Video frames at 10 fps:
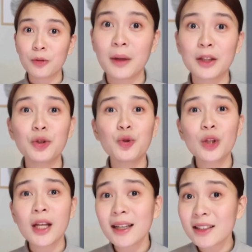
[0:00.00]
but do
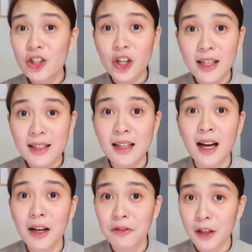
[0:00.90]
not just
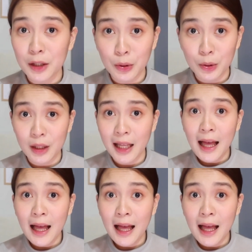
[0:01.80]
have a goal.